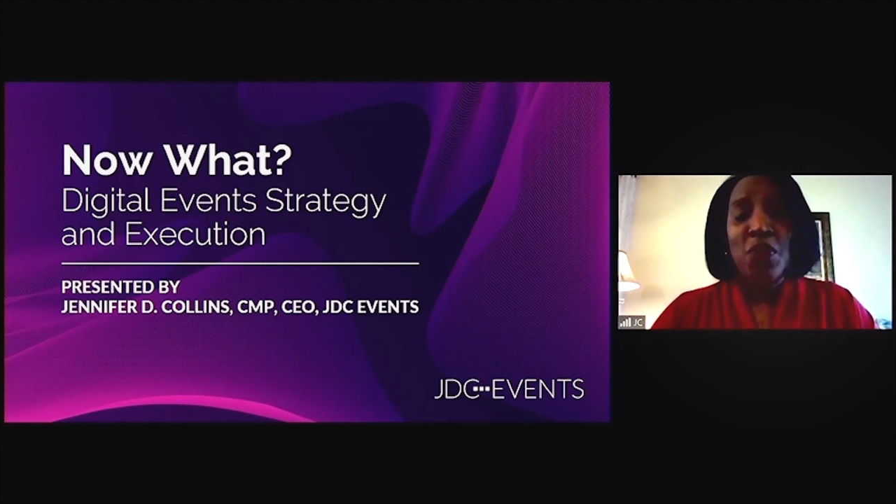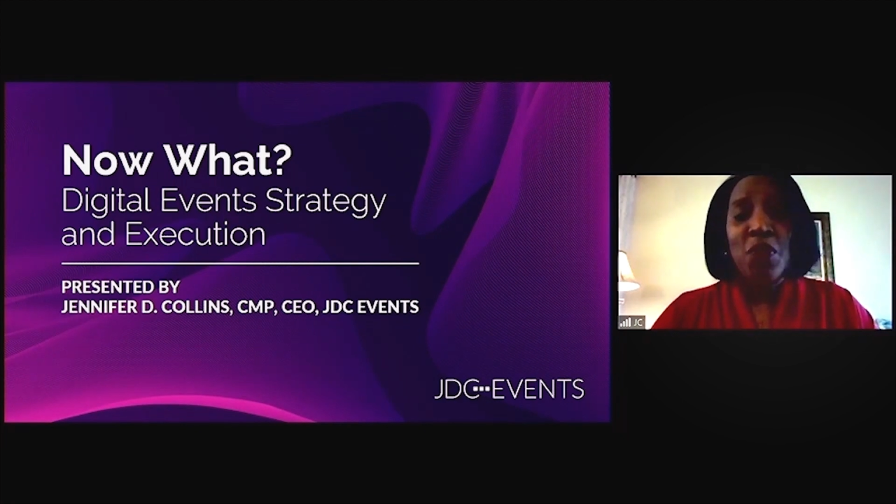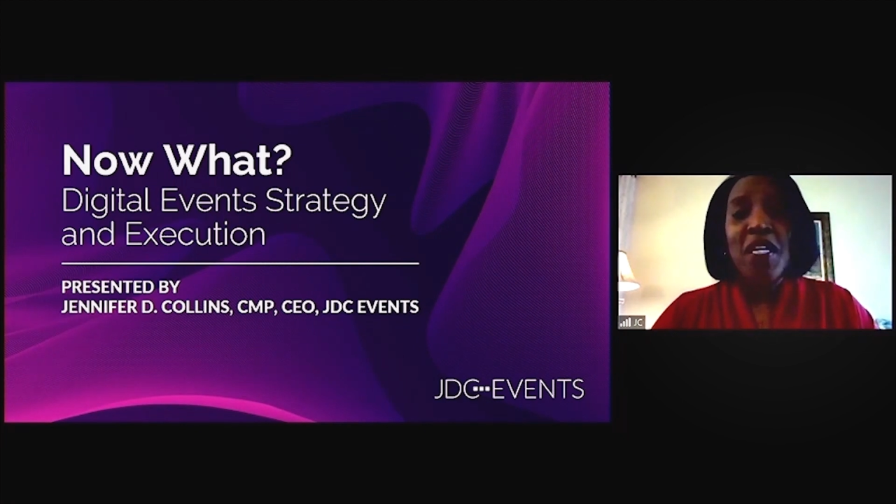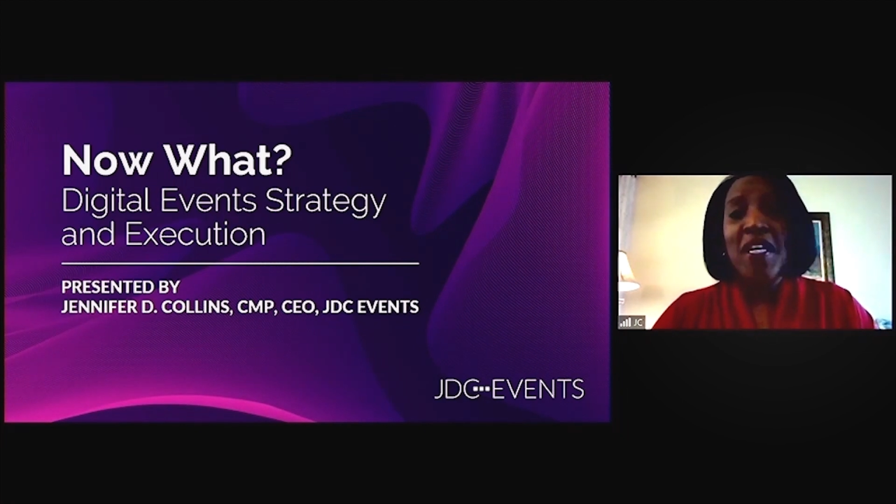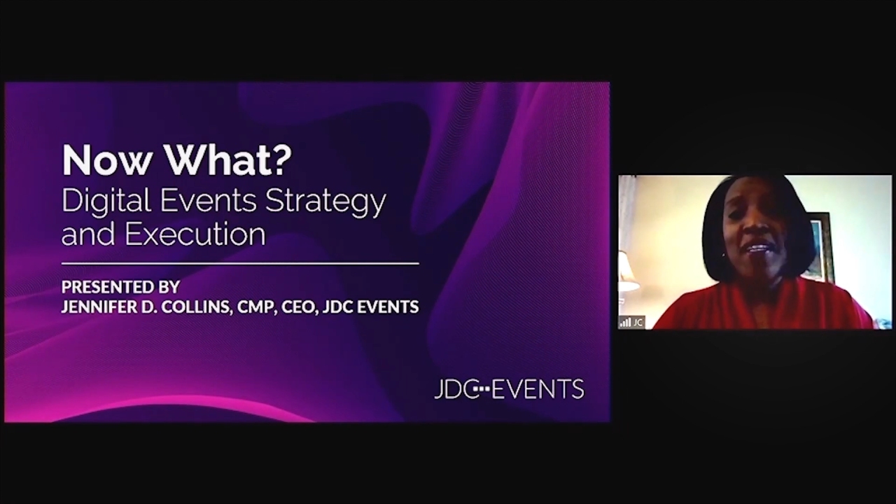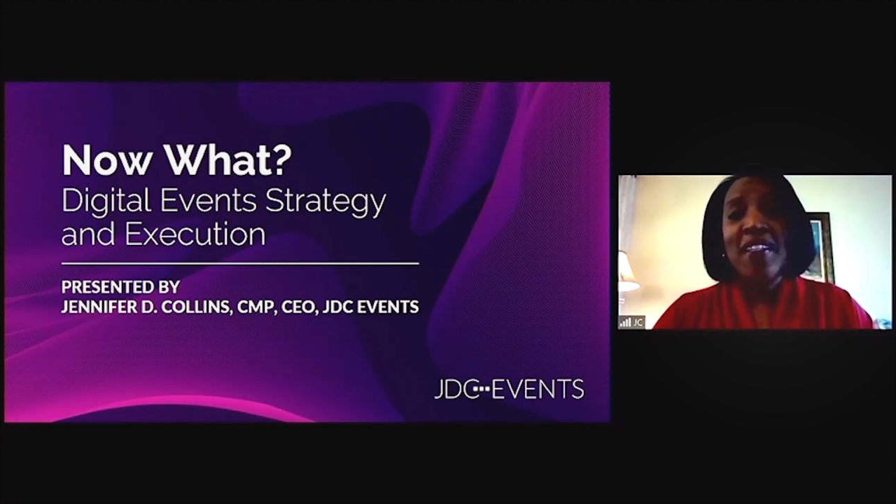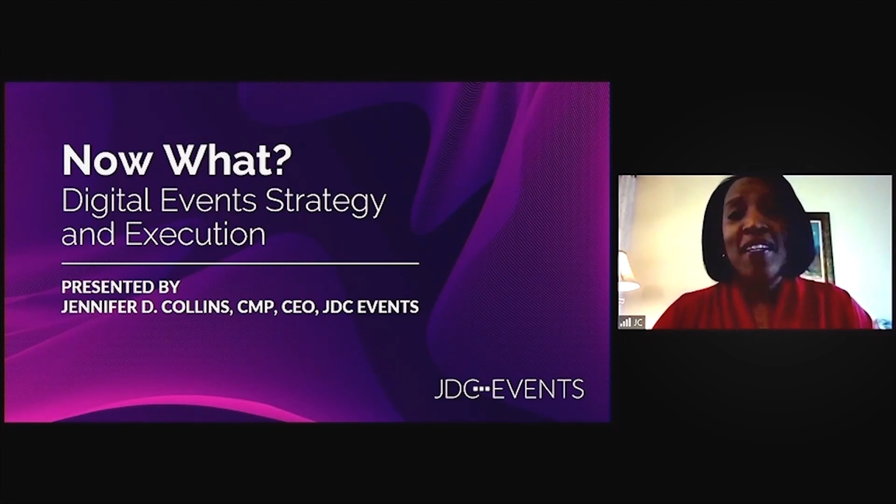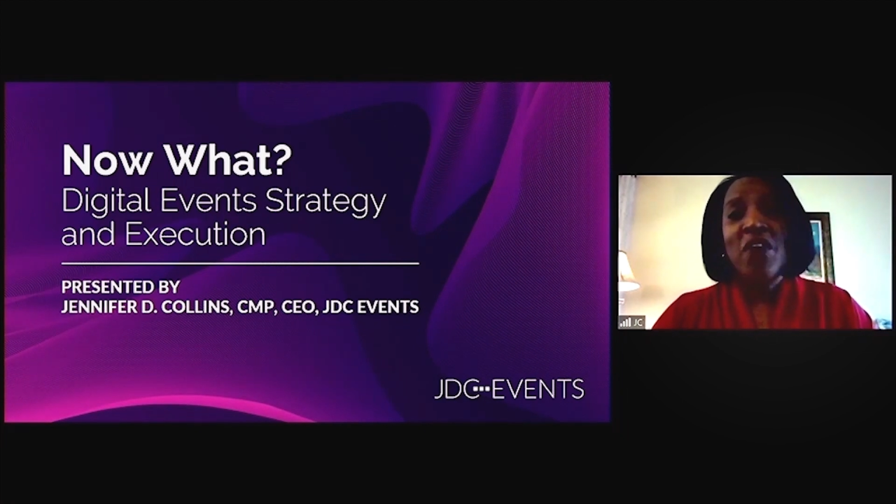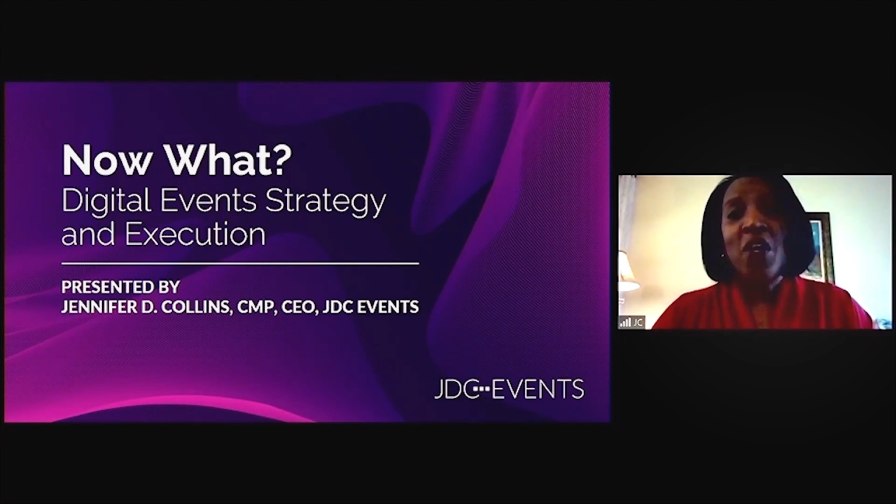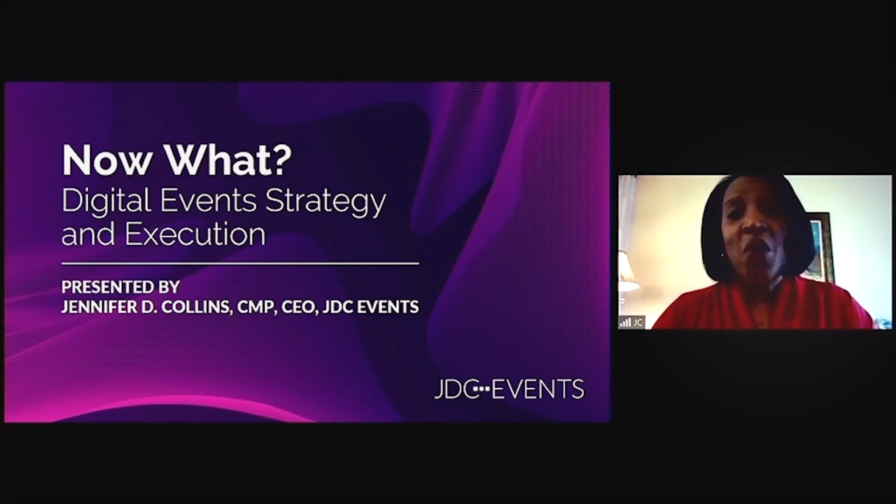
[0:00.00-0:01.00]
We can't
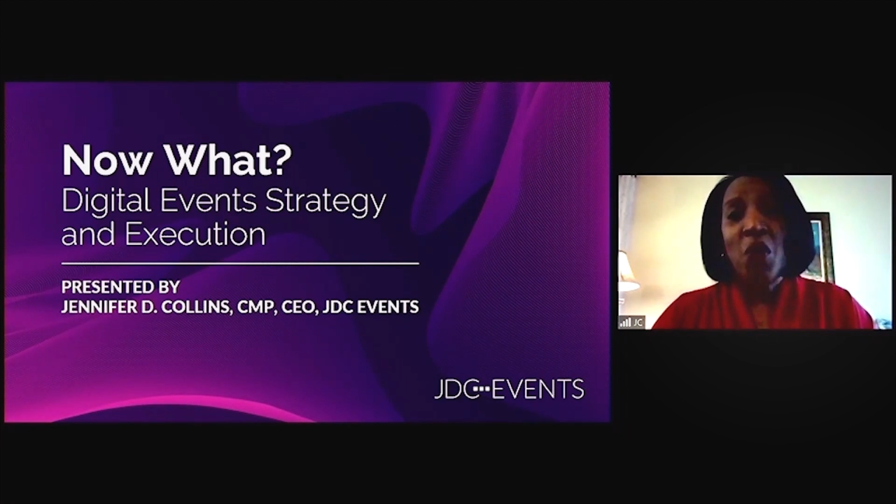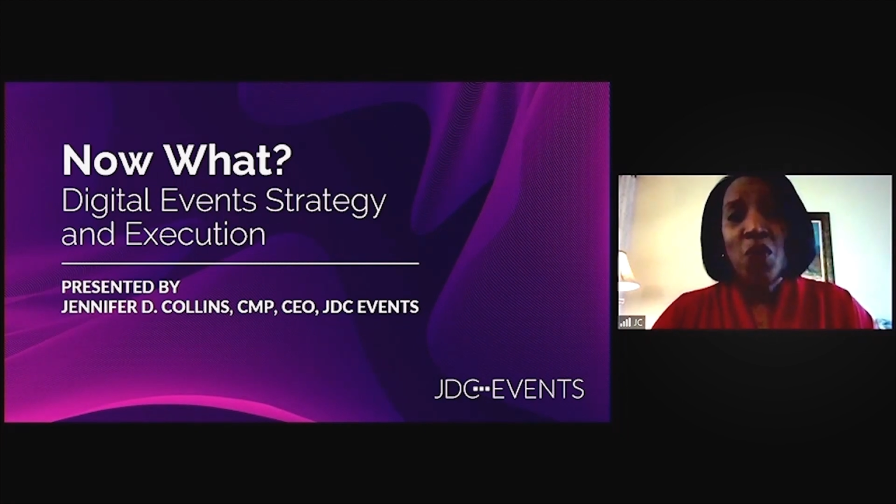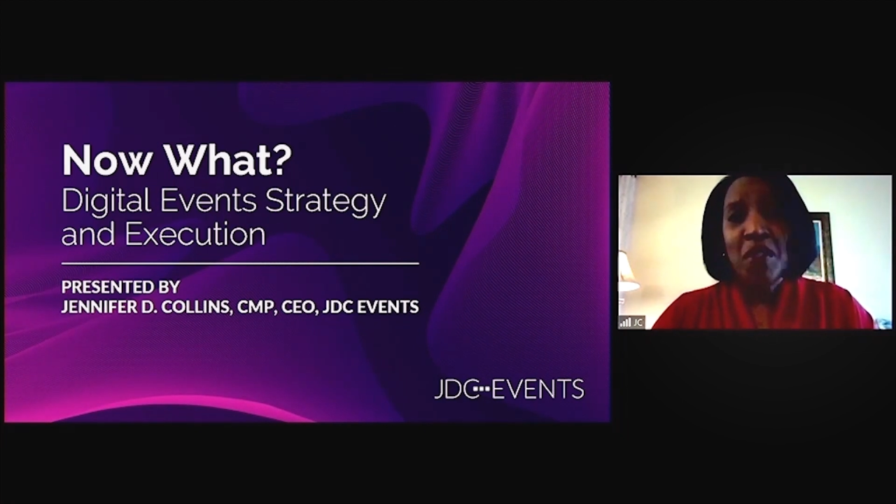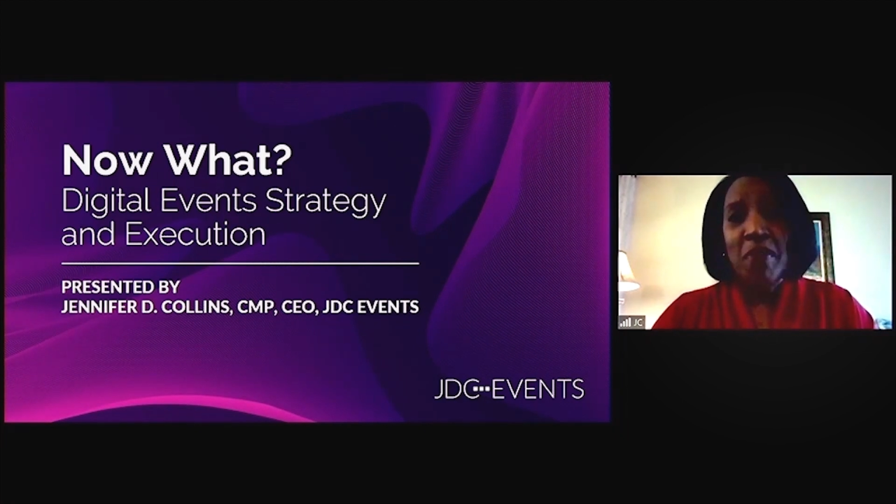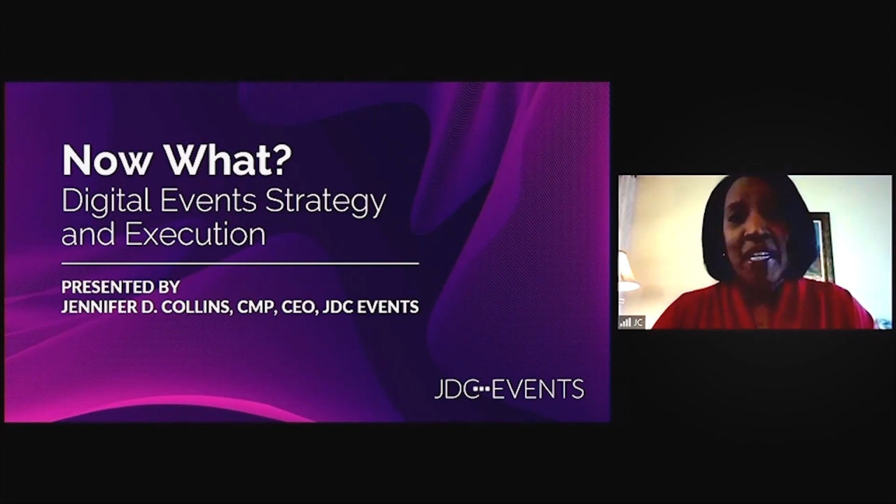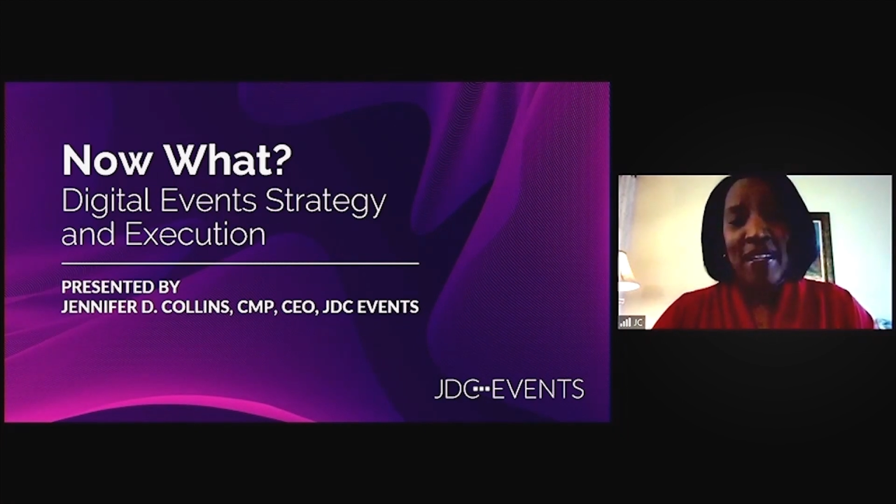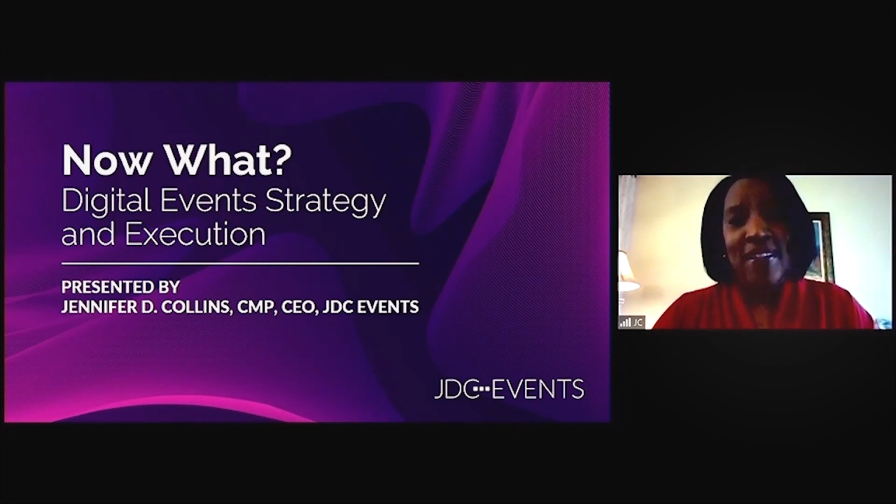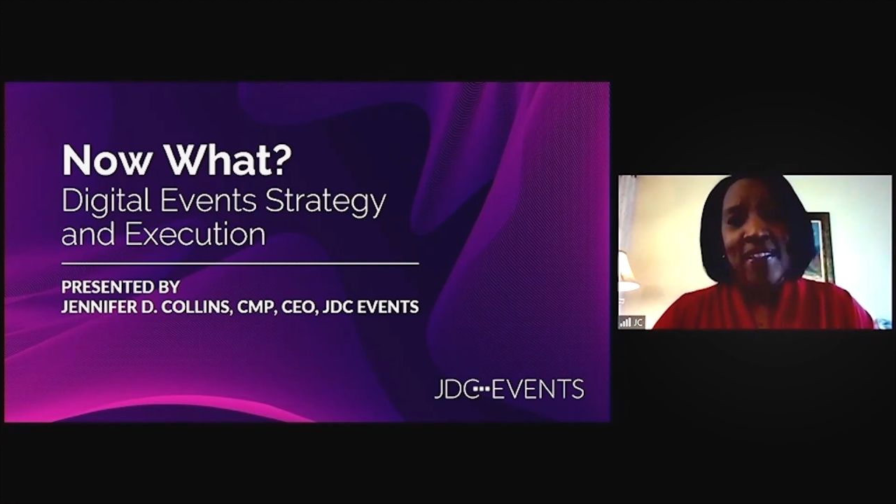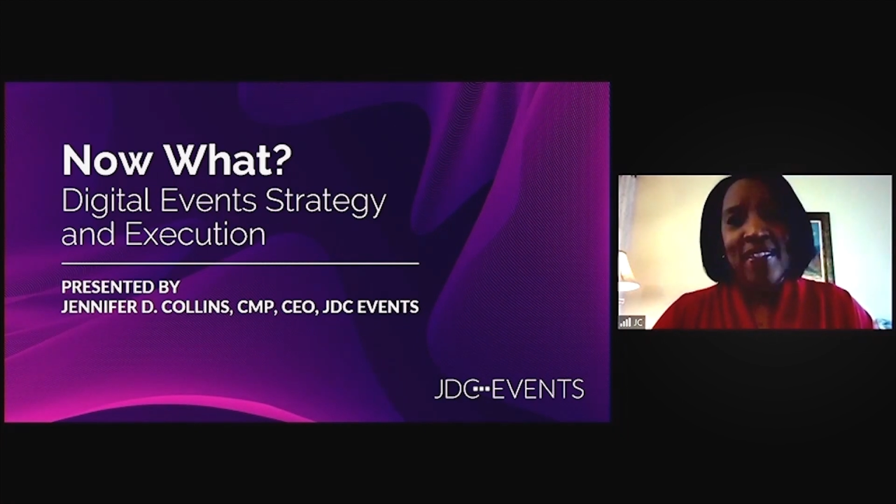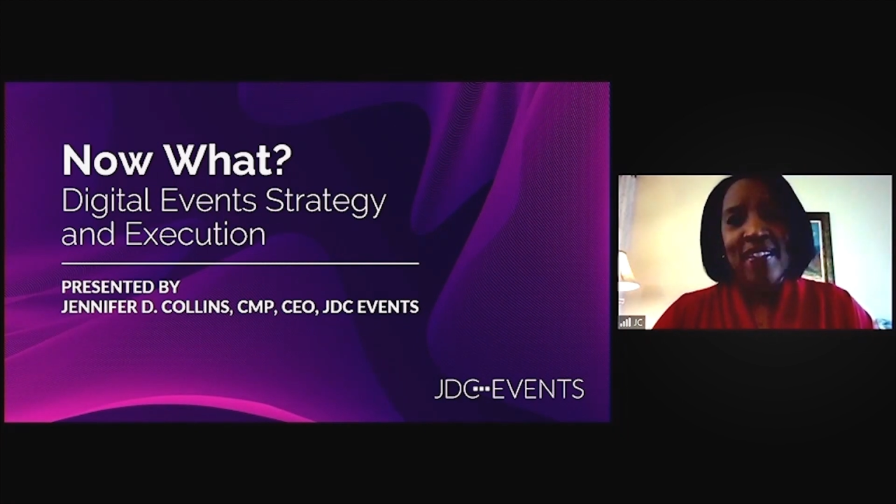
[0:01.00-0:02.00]
leave our homes in many
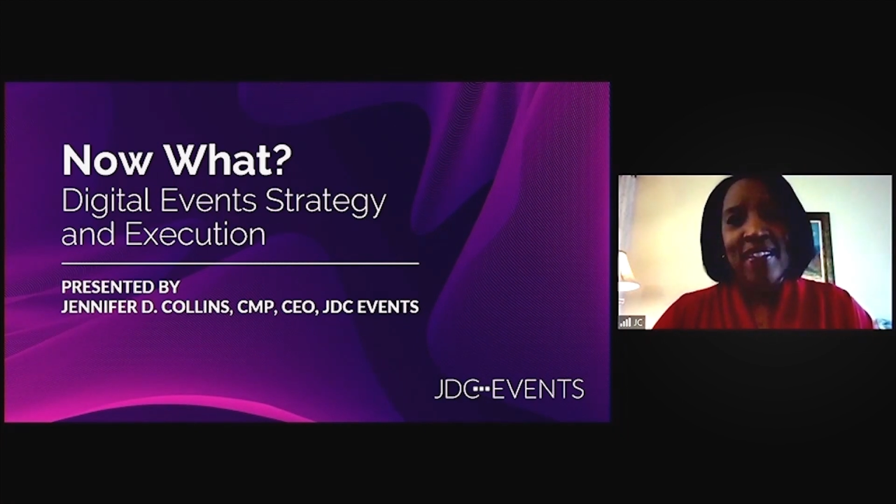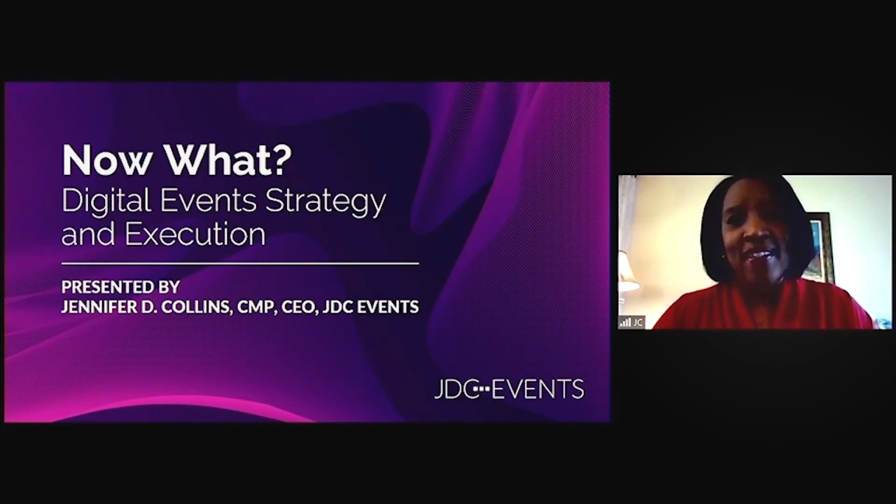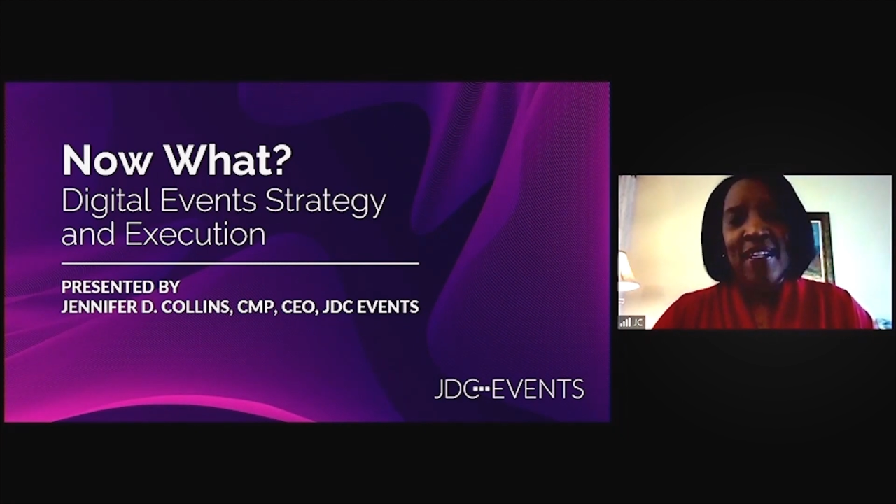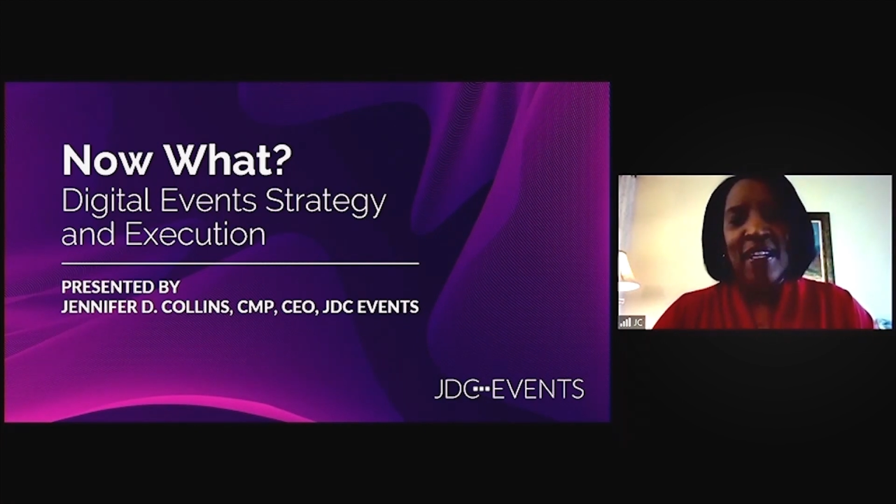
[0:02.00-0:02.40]
instances.